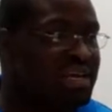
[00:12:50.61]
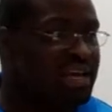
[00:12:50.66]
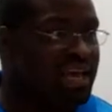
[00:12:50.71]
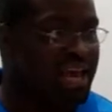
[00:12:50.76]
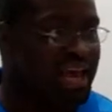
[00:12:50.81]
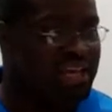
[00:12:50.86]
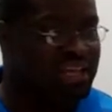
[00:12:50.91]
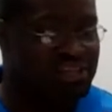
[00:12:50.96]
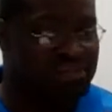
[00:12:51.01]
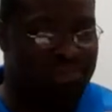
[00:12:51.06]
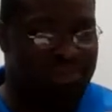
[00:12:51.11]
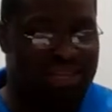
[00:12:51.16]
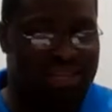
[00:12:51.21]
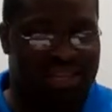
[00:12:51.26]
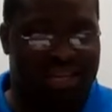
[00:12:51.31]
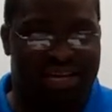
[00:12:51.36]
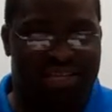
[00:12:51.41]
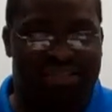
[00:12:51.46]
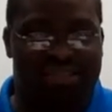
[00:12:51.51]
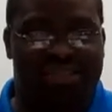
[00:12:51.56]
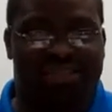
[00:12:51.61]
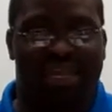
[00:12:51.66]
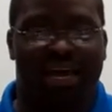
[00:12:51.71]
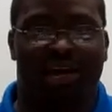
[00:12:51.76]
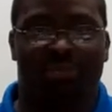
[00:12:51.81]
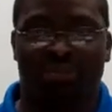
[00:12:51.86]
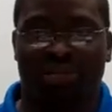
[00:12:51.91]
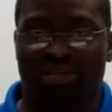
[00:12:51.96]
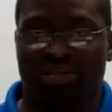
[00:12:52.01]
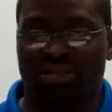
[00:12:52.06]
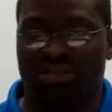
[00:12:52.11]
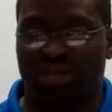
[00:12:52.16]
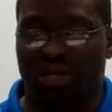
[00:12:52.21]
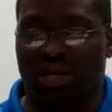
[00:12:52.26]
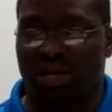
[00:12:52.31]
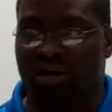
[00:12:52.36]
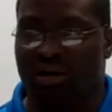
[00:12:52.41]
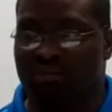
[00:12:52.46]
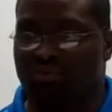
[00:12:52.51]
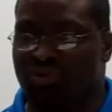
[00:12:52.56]
has been established
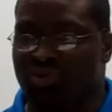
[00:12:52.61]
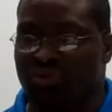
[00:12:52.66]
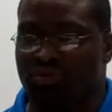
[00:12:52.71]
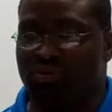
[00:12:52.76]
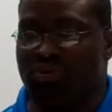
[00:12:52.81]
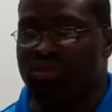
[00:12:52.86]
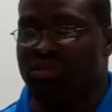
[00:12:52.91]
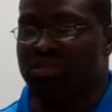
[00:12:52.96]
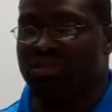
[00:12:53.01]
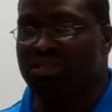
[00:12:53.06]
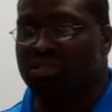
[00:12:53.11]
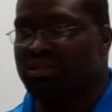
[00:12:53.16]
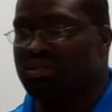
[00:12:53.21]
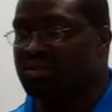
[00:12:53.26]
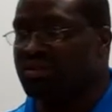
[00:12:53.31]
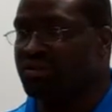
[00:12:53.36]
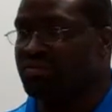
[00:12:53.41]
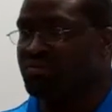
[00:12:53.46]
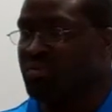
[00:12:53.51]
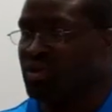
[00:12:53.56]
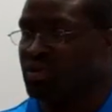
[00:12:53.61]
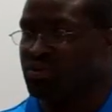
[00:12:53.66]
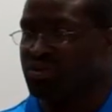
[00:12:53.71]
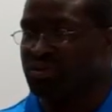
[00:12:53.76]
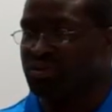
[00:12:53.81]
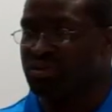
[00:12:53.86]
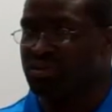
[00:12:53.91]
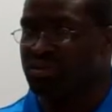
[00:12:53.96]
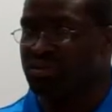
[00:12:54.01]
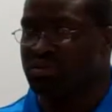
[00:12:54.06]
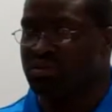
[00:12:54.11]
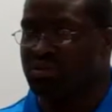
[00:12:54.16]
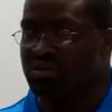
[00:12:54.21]
um, through the teachings of Moses.